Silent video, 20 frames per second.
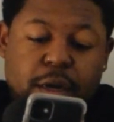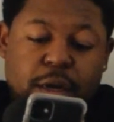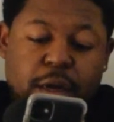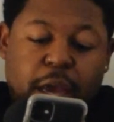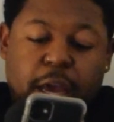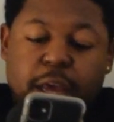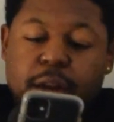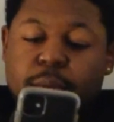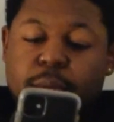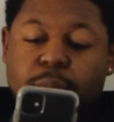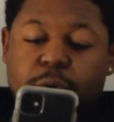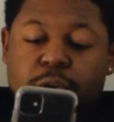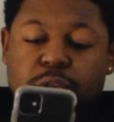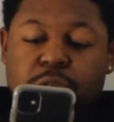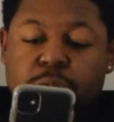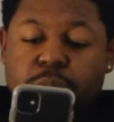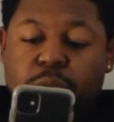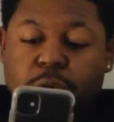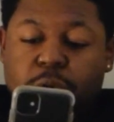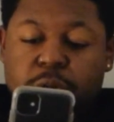and most
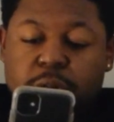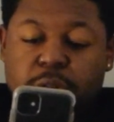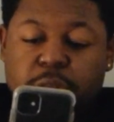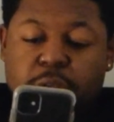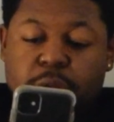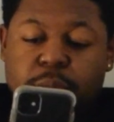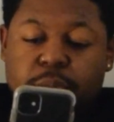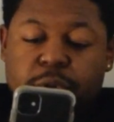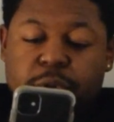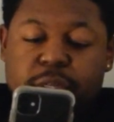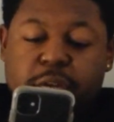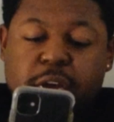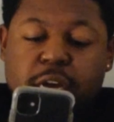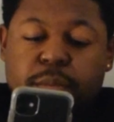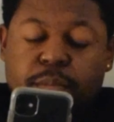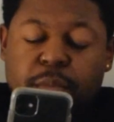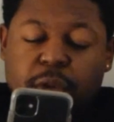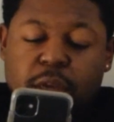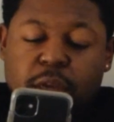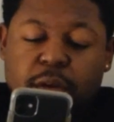importantly, protect
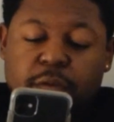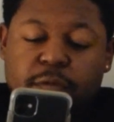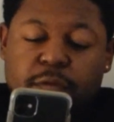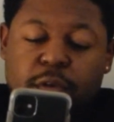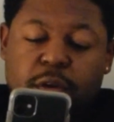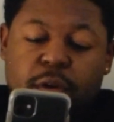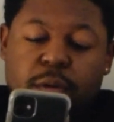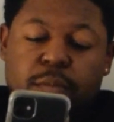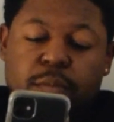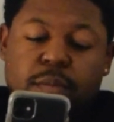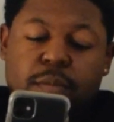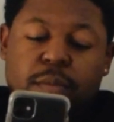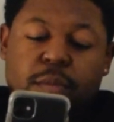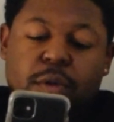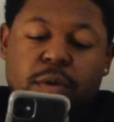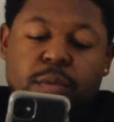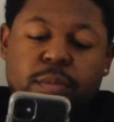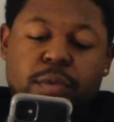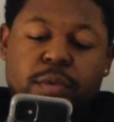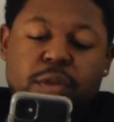me from
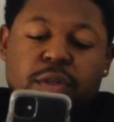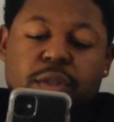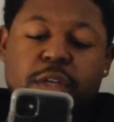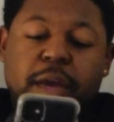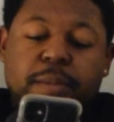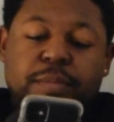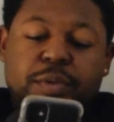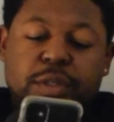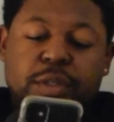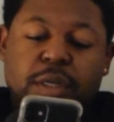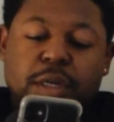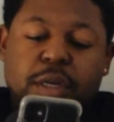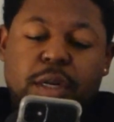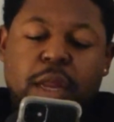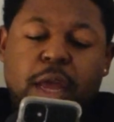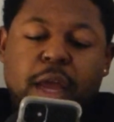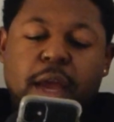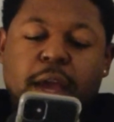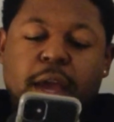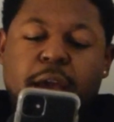perception
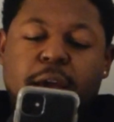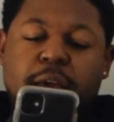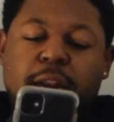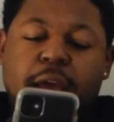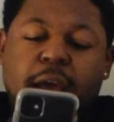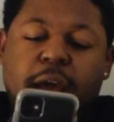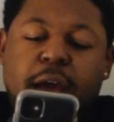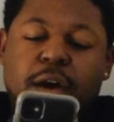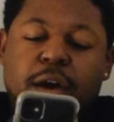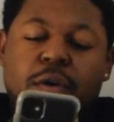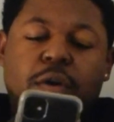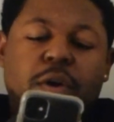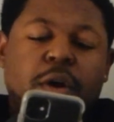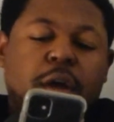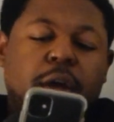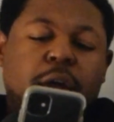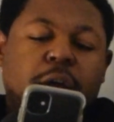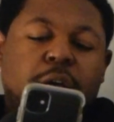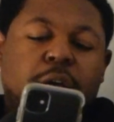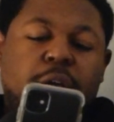and how
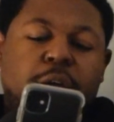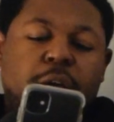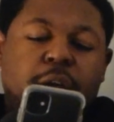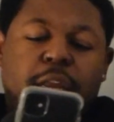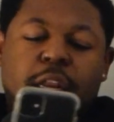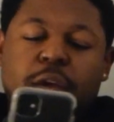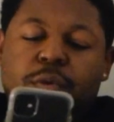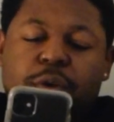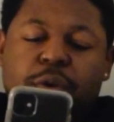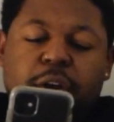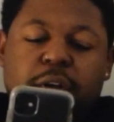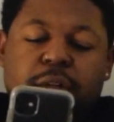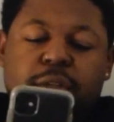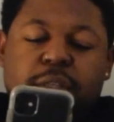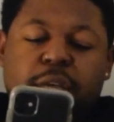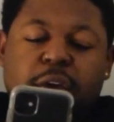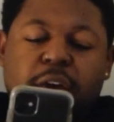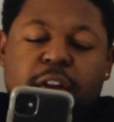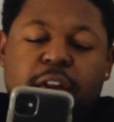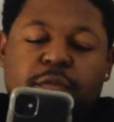anyone
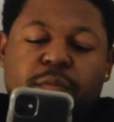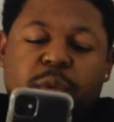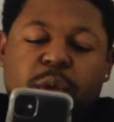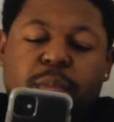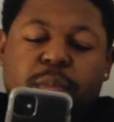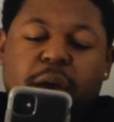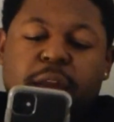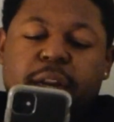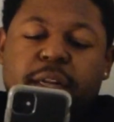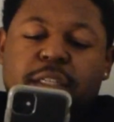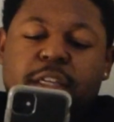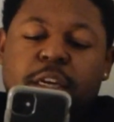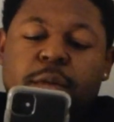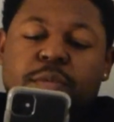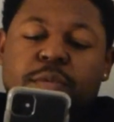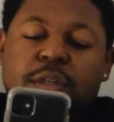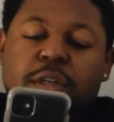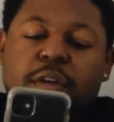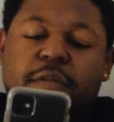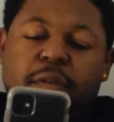outside of me might attempt
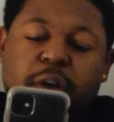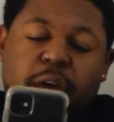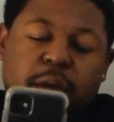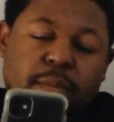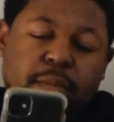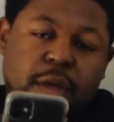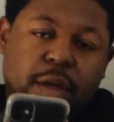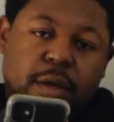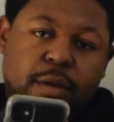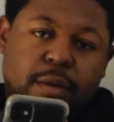to define me.